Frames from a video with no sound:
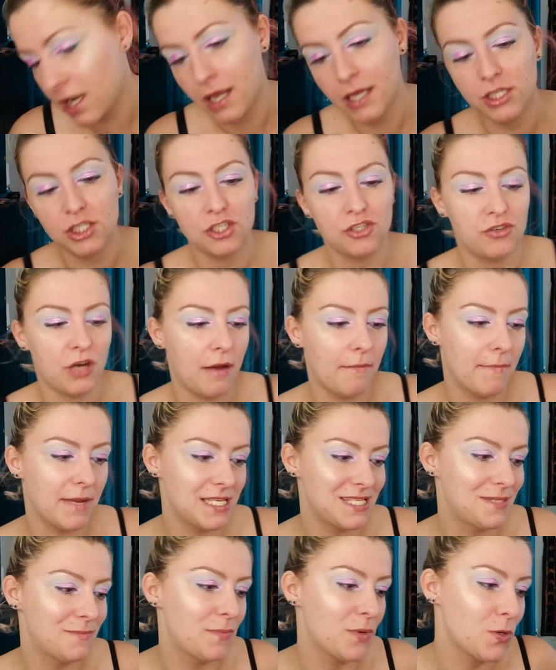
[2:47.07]
just dropped my
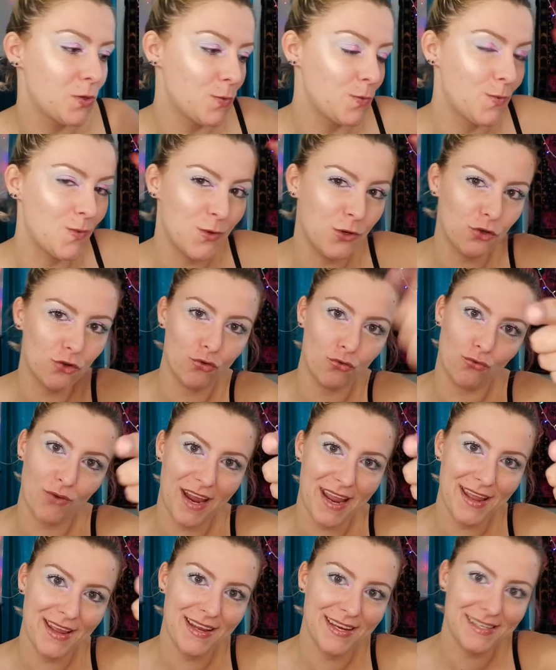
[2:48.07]
spoon.
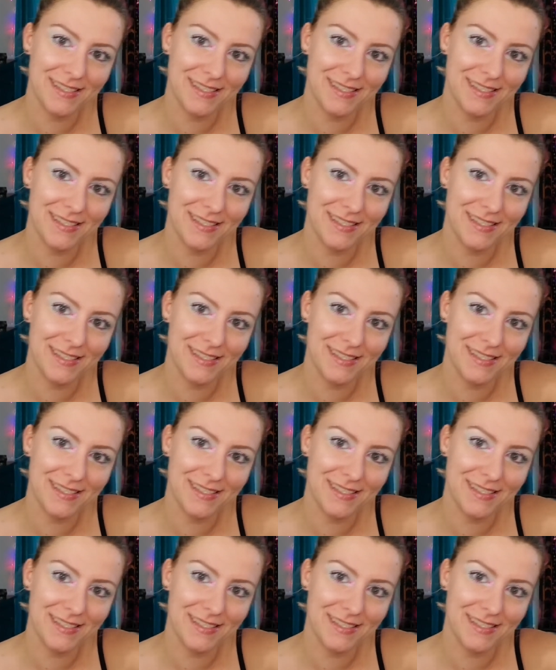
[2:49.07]
Great.